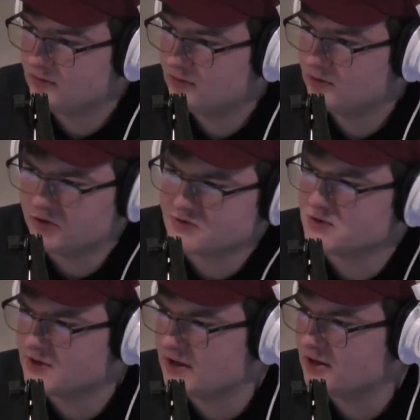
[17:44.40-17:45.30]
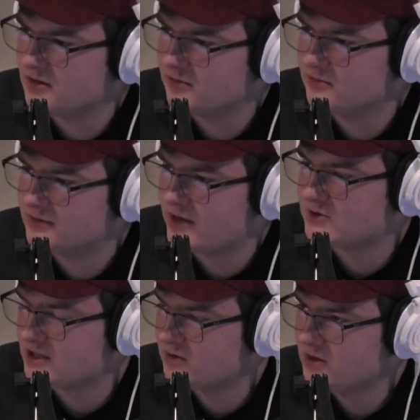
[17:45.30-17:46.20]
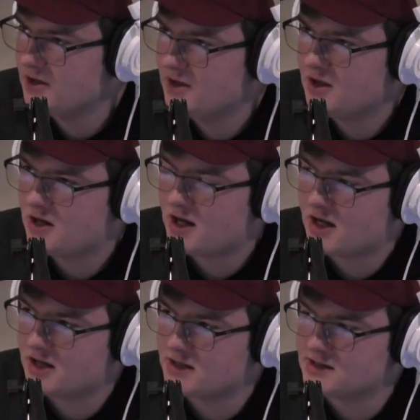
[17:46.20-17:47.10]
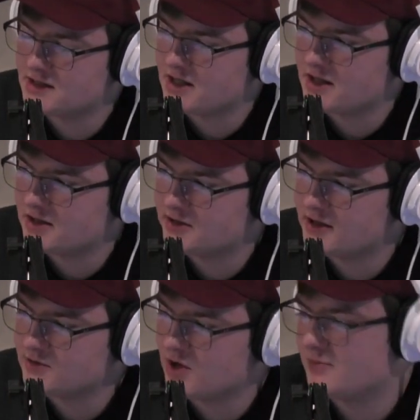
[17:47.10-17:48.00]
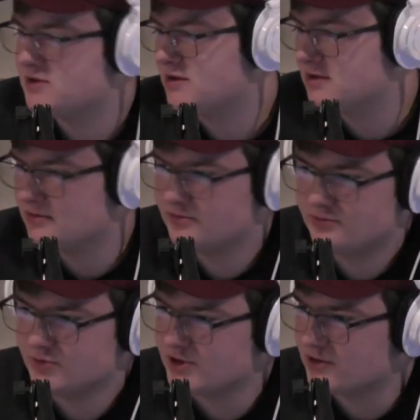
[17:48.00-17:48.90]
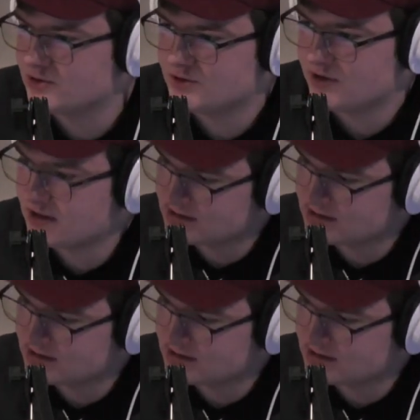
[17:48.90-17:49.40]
closer to the downtown had dropped the projector screen because